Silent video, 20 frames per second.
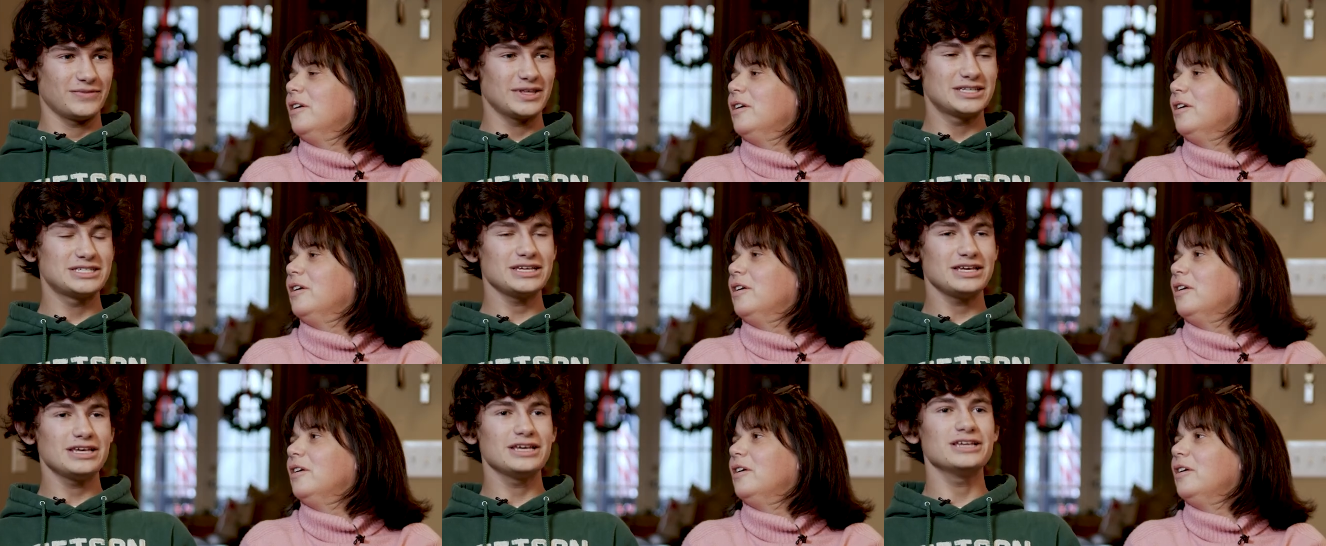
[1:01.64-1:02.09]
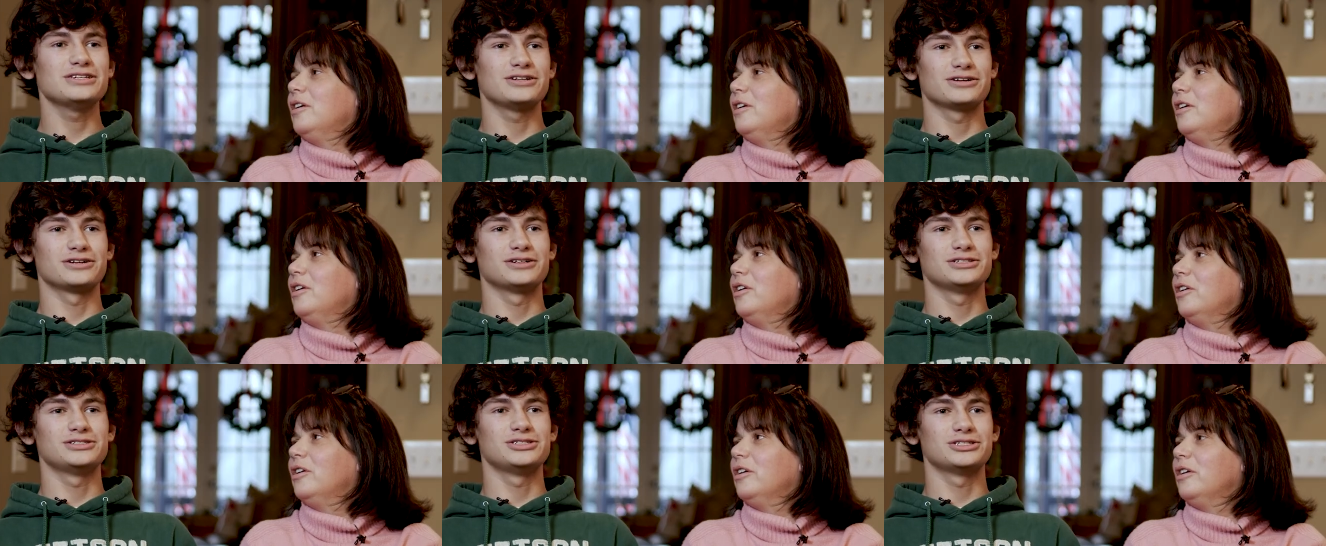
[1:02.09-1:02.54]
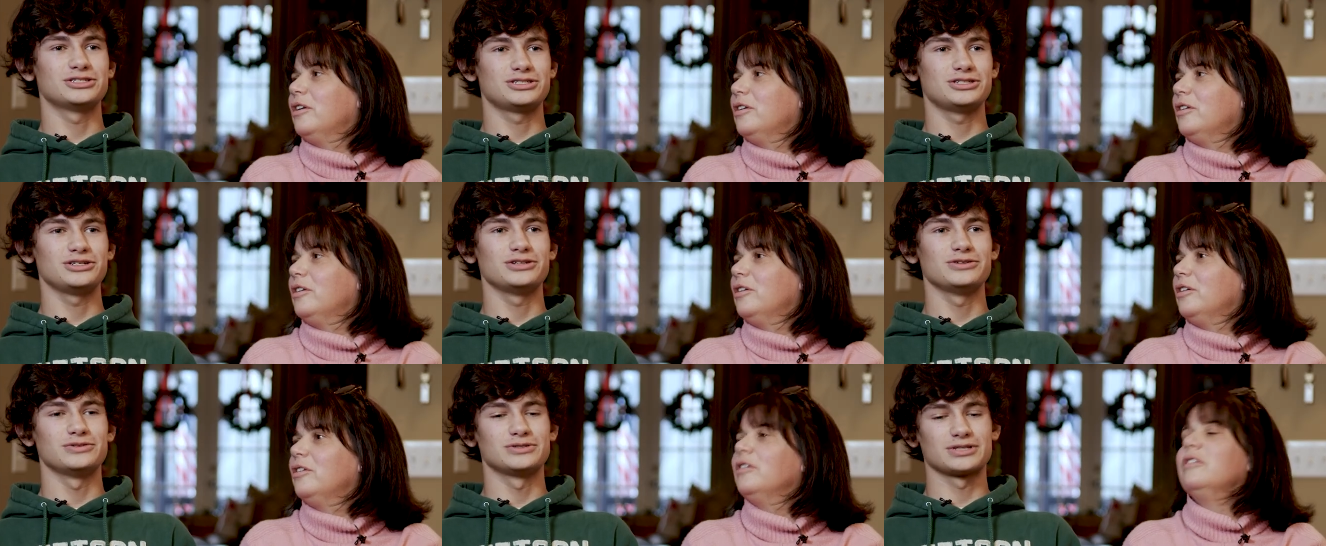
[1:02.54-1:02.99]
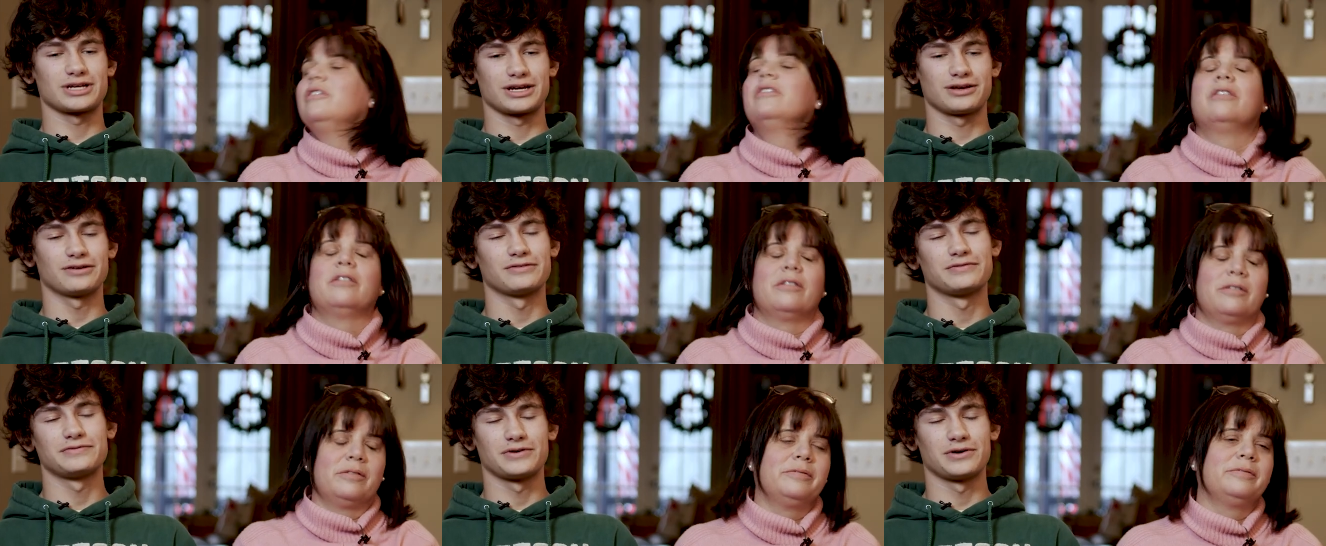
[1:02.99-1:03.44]
Speaker 1: It's easier to just use like
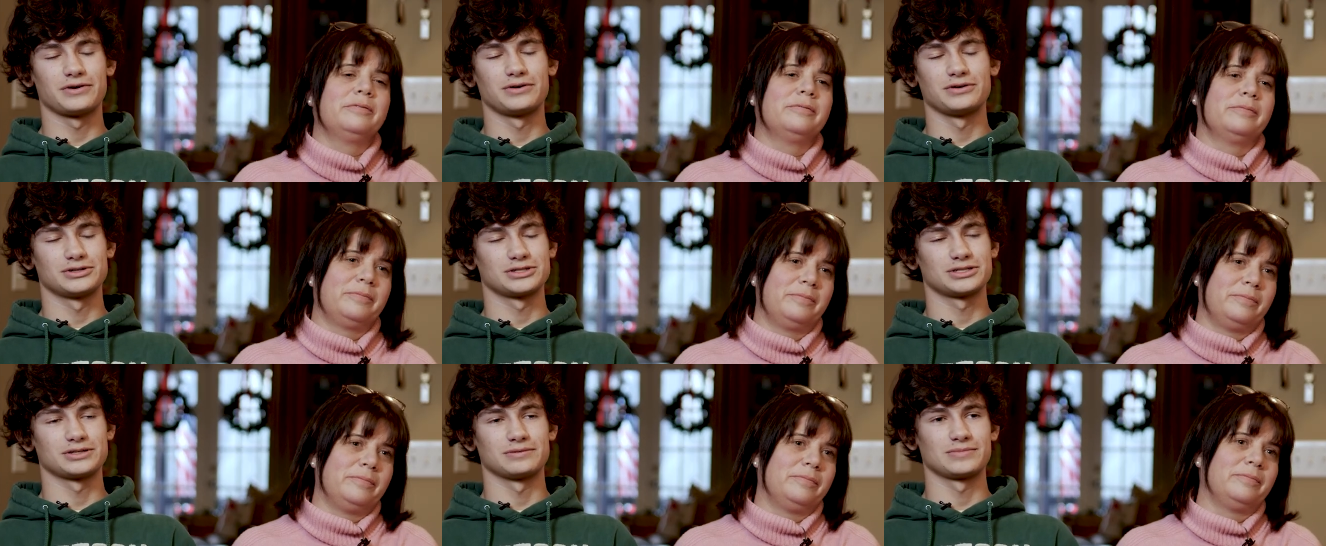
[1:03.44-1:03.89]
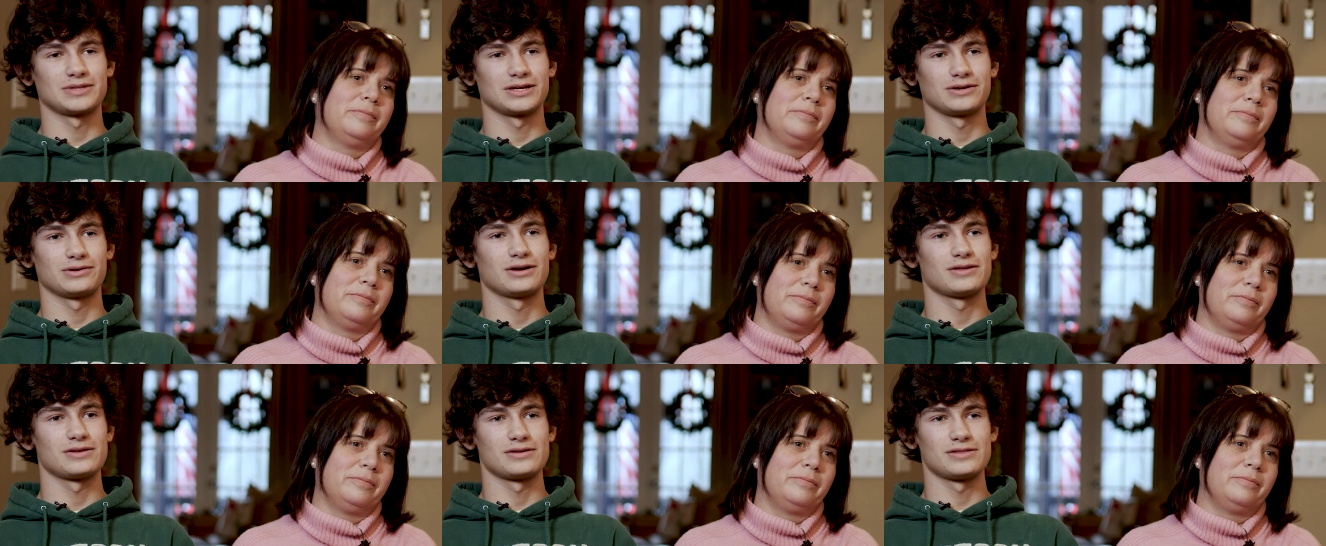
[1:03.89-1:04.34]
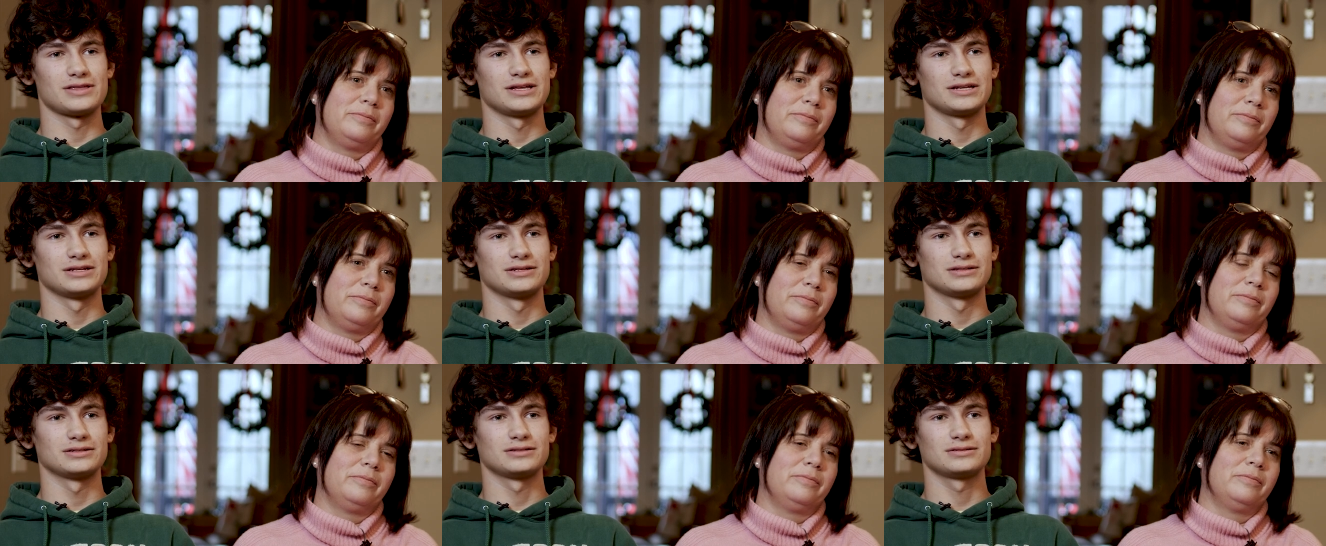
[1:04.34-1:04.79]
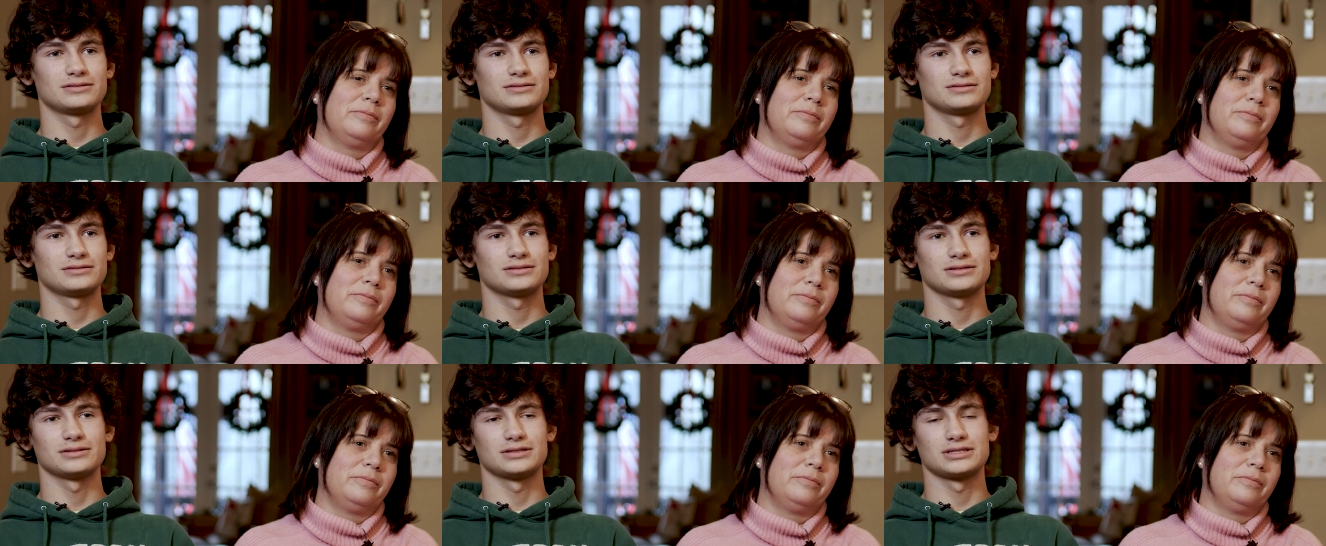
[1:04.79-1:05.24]
a phone or something rather than
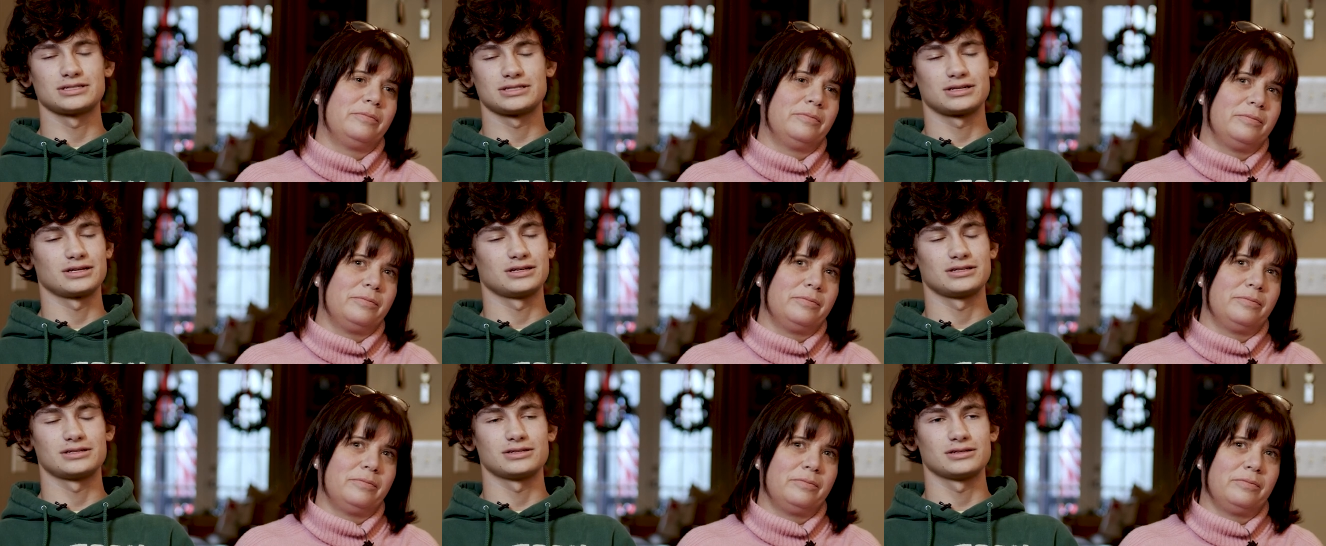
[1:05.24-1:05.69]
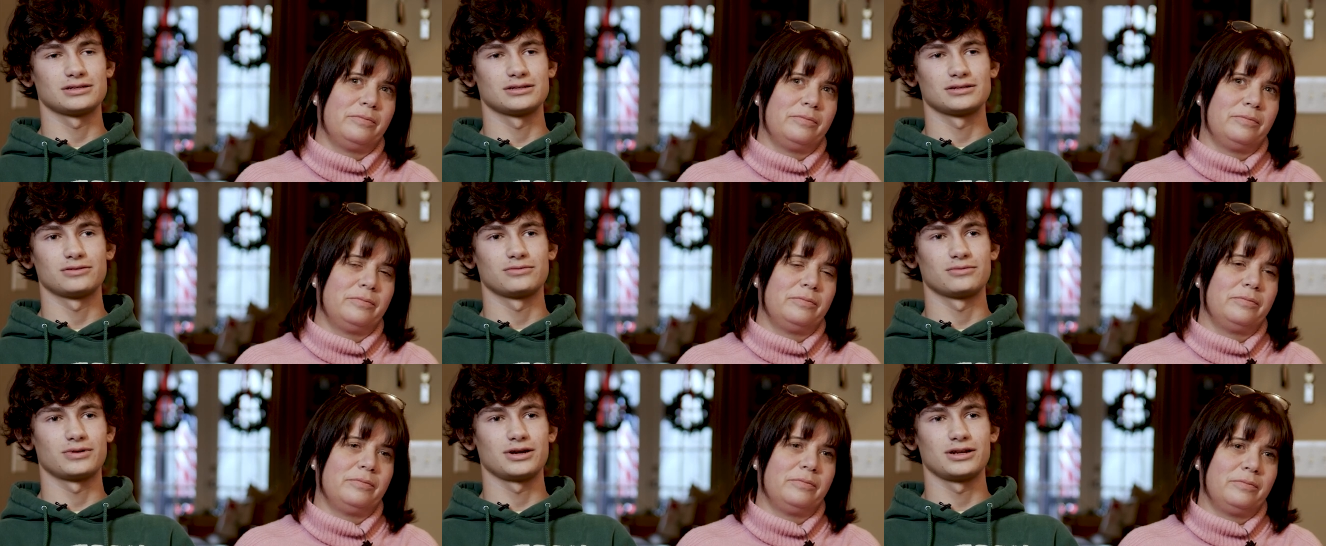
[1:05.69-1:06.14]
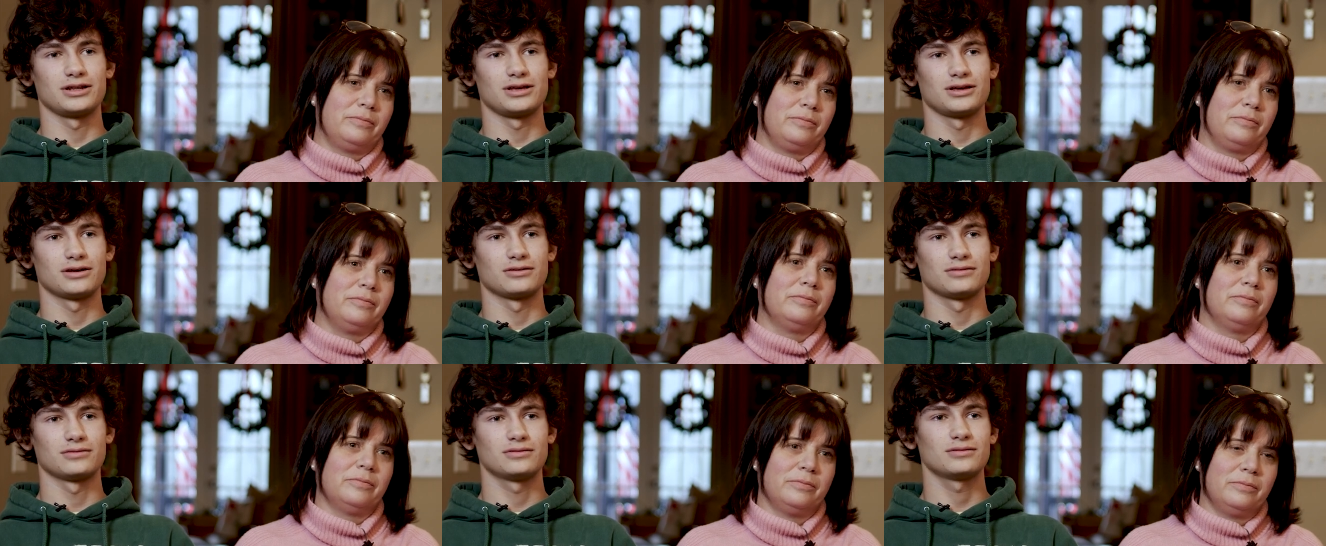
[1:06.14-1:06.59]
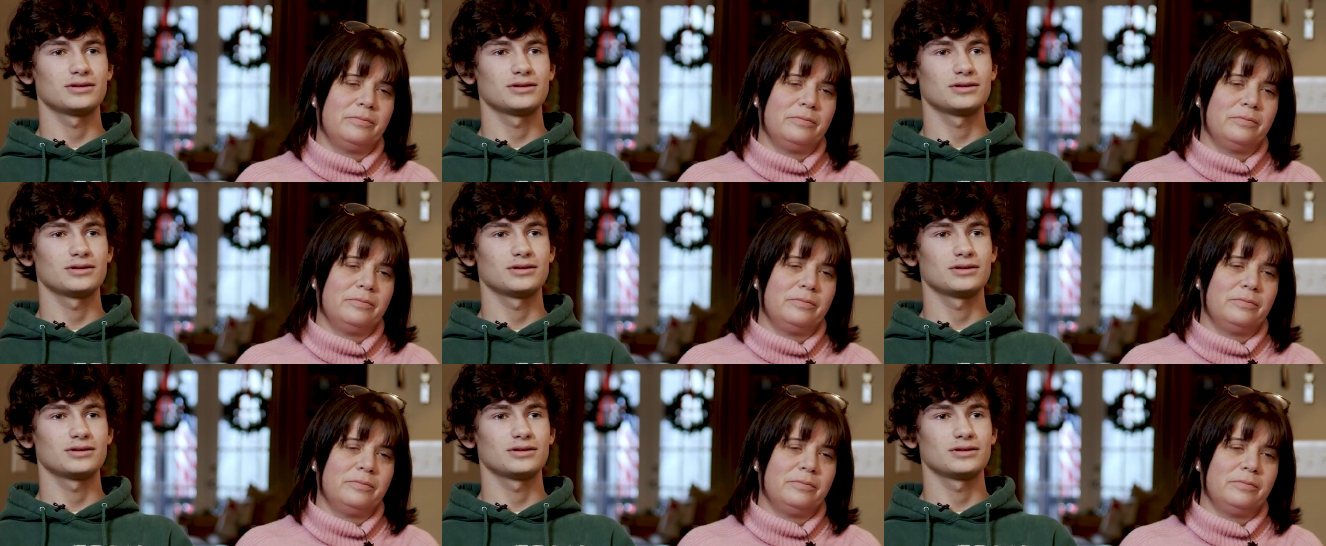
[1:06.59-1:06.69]
listening to the radio